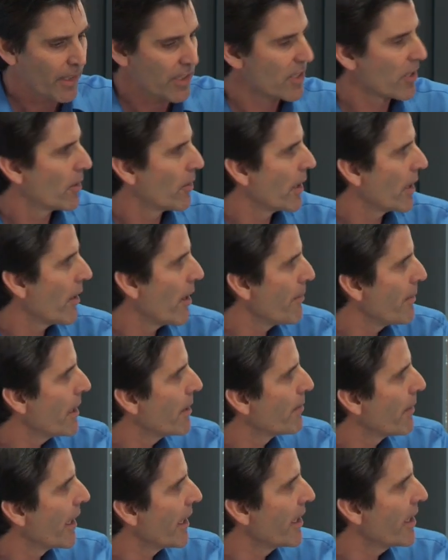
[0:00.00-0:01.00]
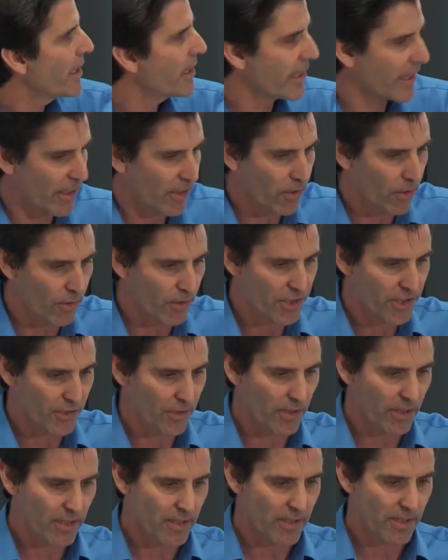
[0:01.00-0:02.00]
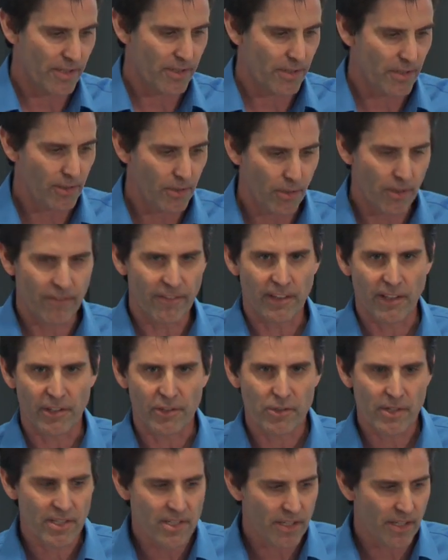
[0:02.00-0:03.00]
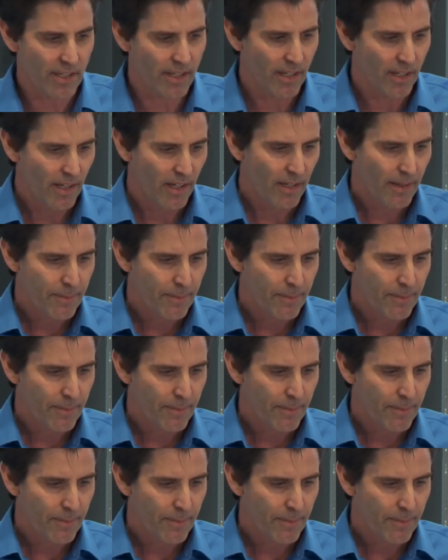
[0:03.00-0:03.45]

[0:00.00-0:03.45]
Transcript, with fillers: So what do I mean by heating and cold storage in lieu of electricity?